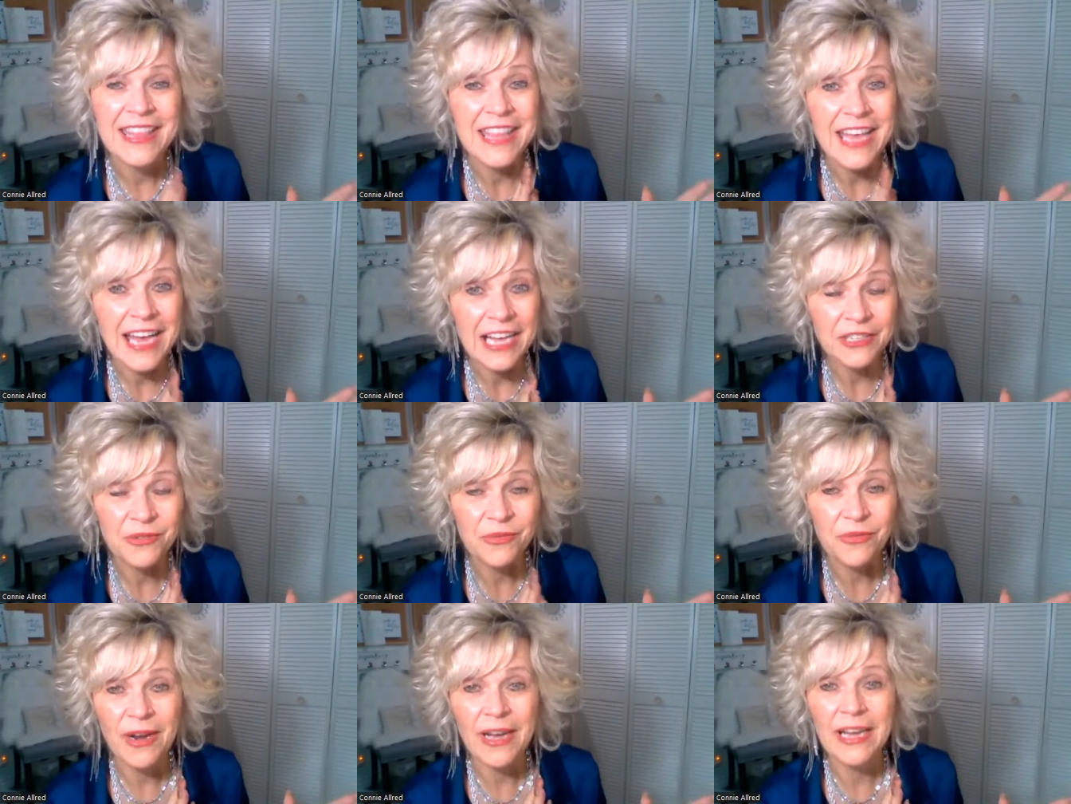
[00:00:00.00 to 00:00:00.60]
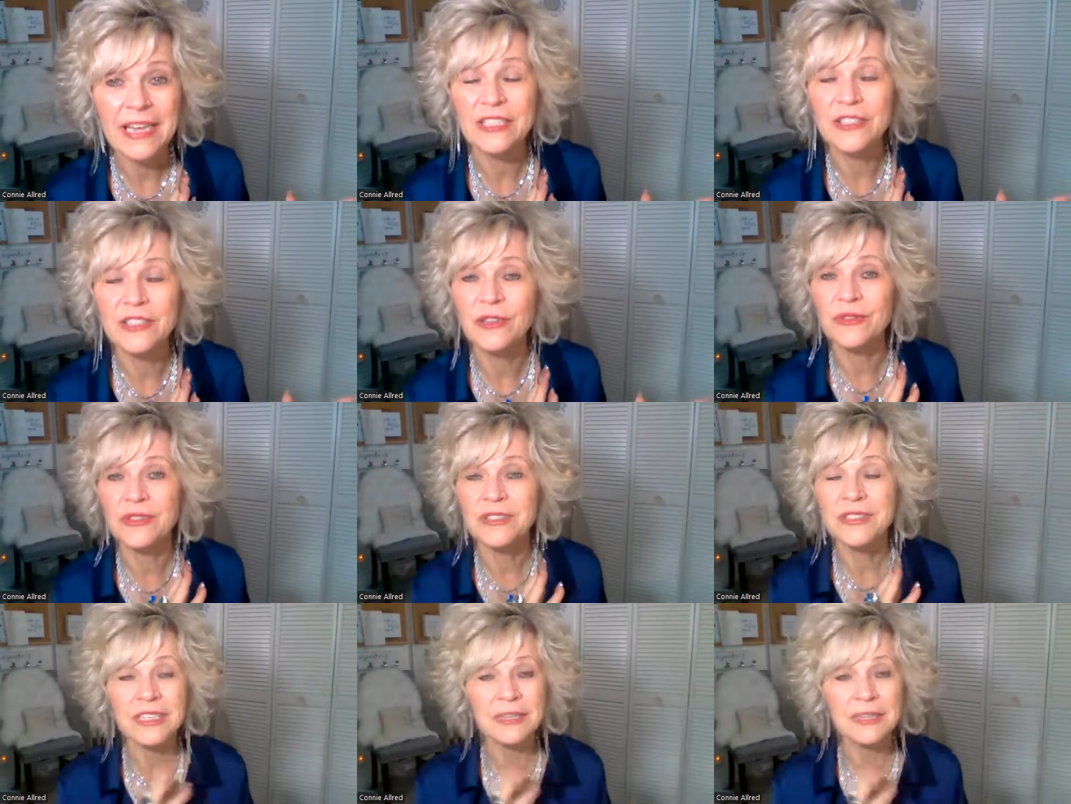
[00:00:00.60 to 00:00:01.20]
That's right.
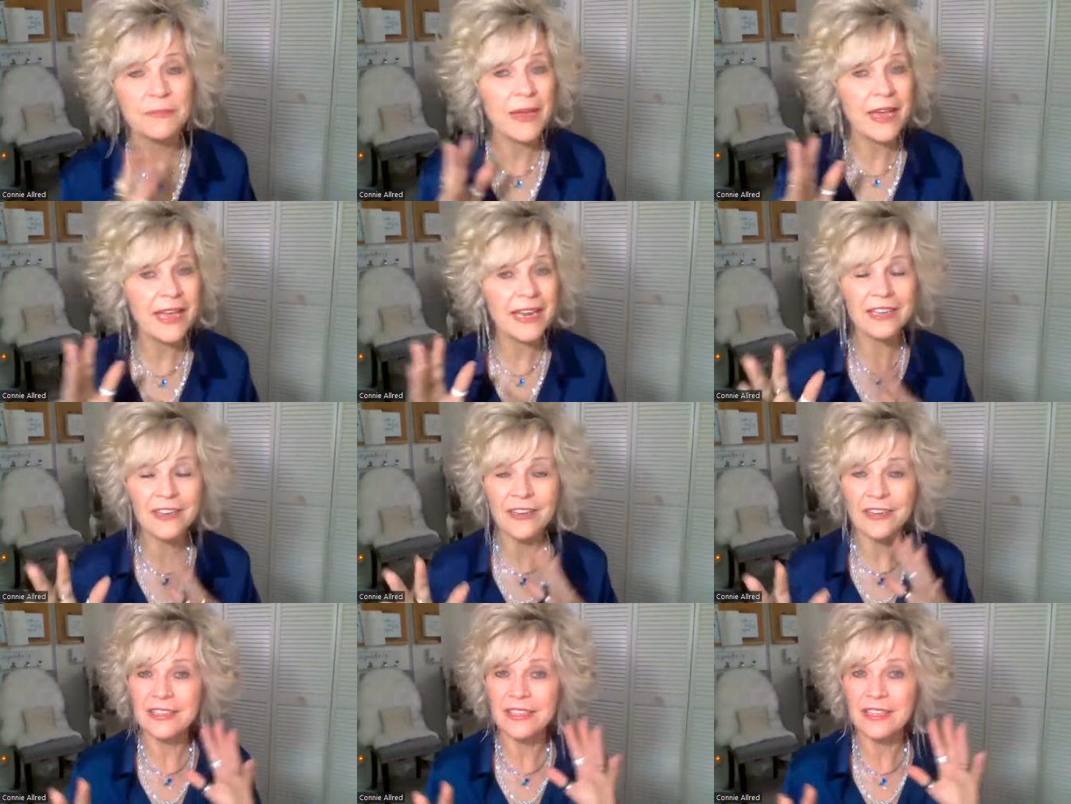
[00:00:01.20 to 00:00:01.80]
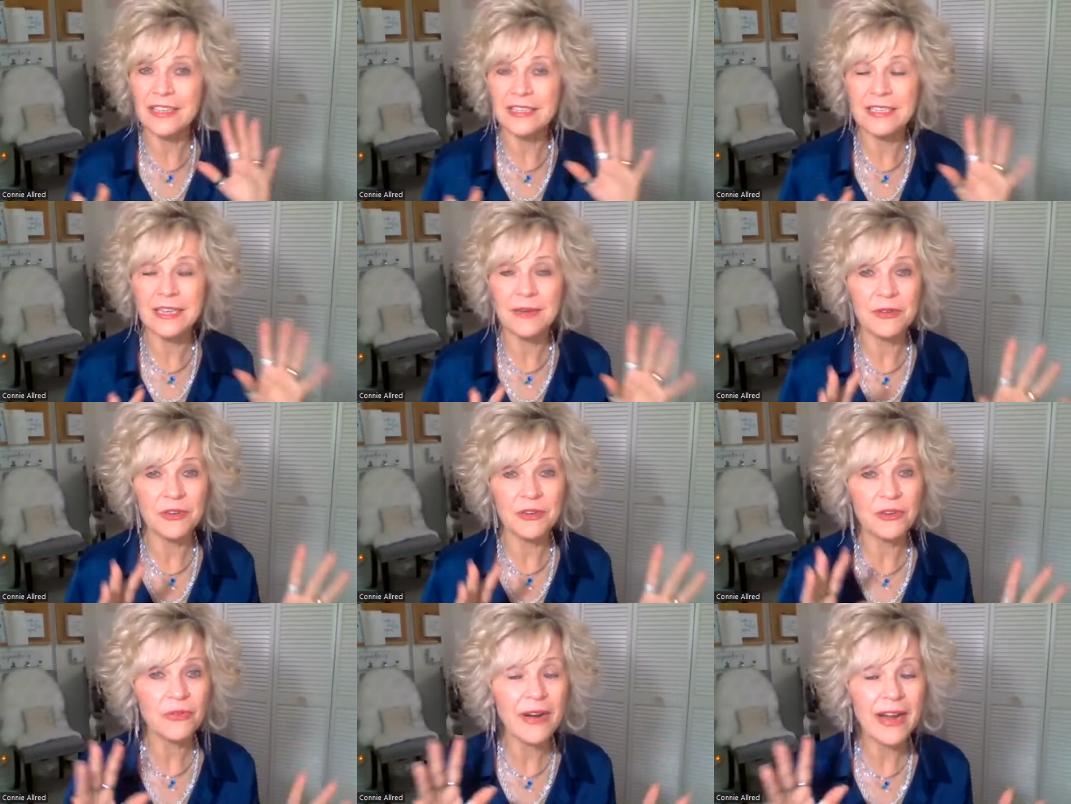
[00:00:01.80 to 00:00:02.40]
So, depending on the
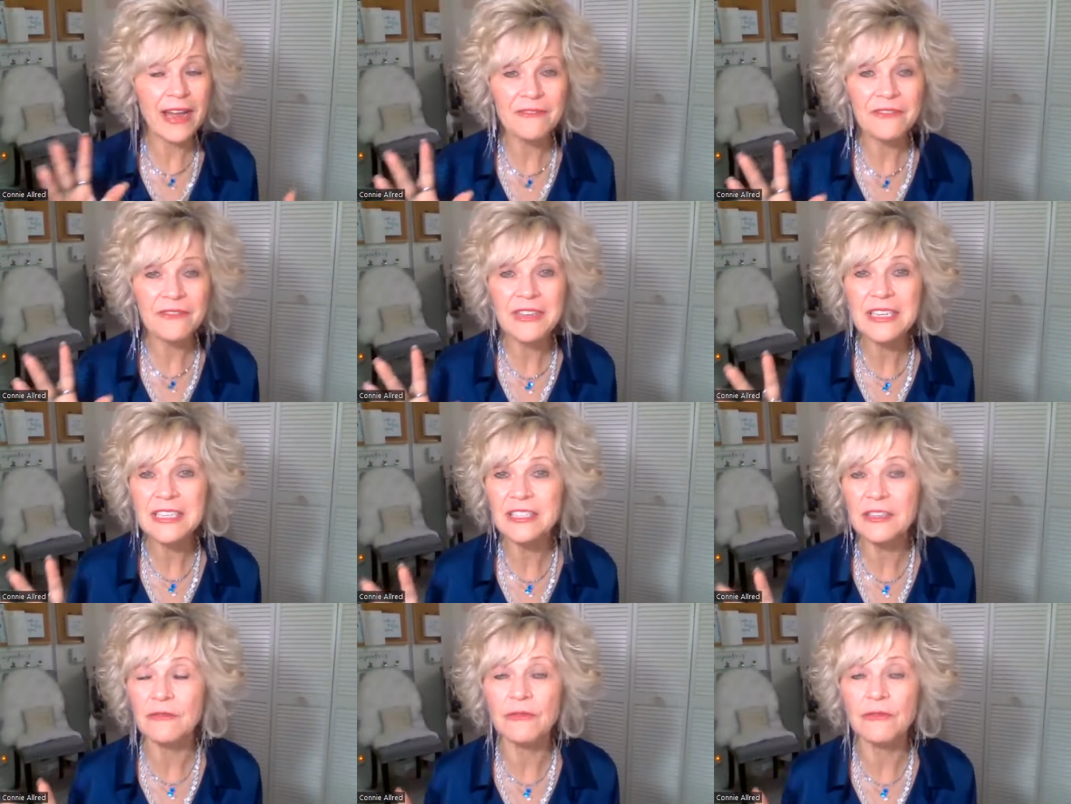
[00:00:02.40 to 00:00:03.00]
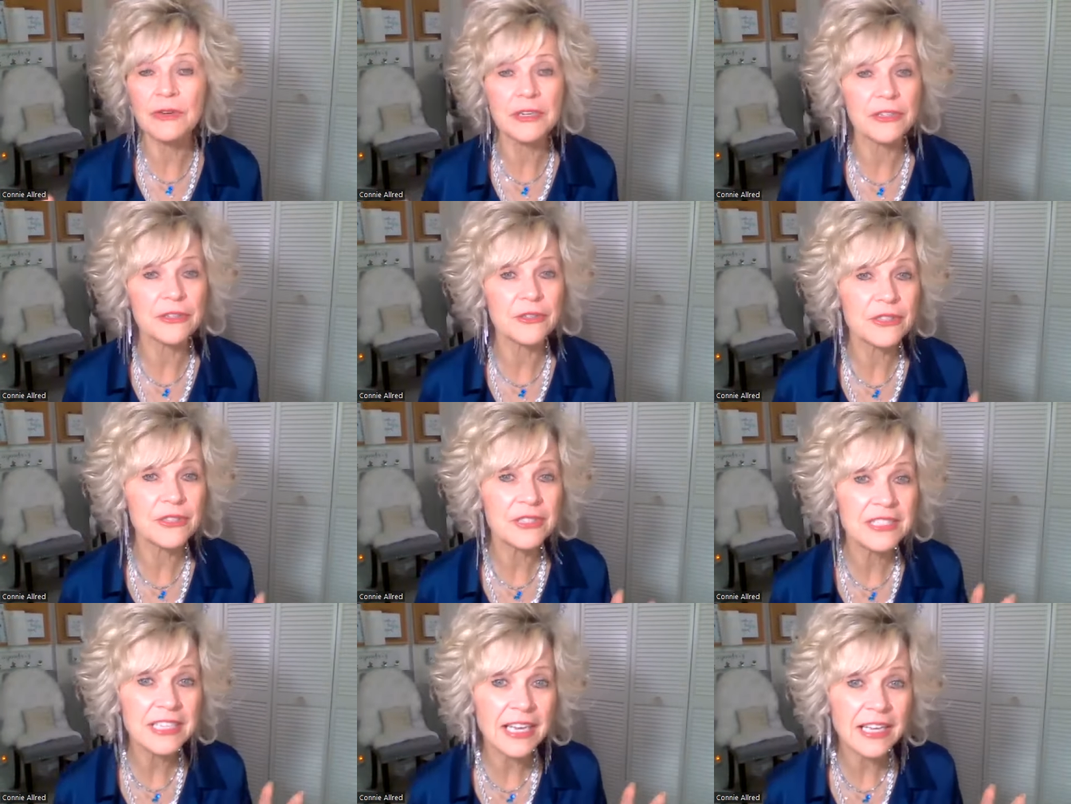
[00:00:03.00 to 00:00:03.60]
demographics of where
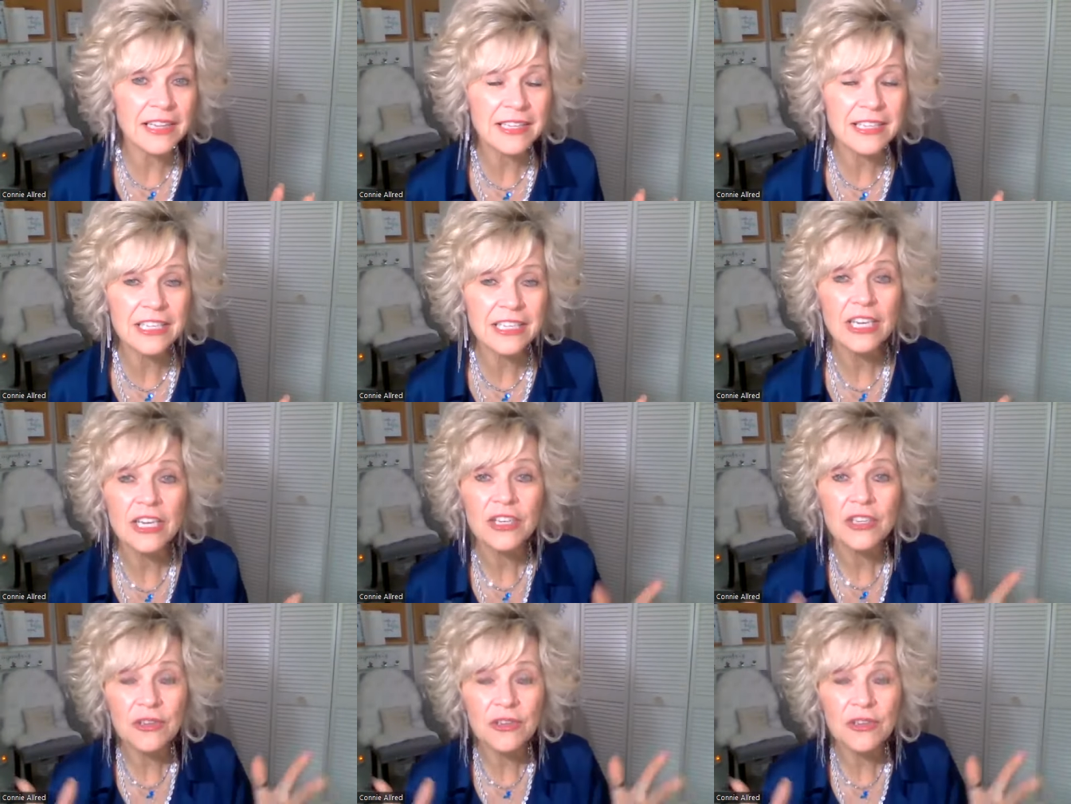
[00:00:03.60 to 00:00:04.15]
you're selling,